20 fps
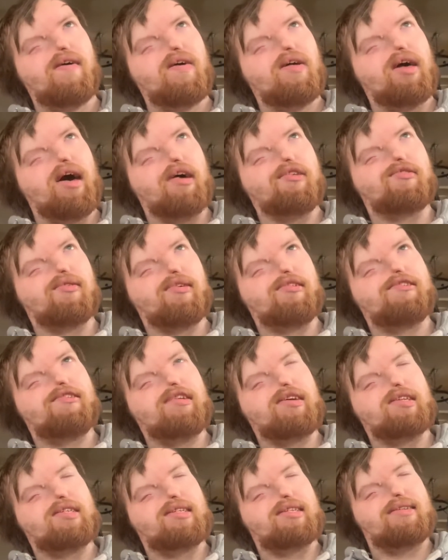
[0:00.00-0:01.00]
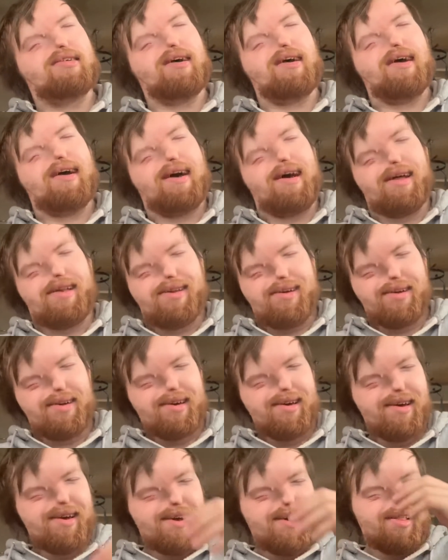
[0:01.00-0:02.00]
as when she said
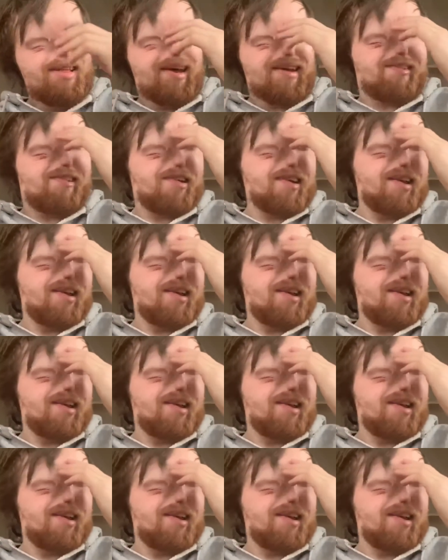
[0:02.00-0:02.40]
that she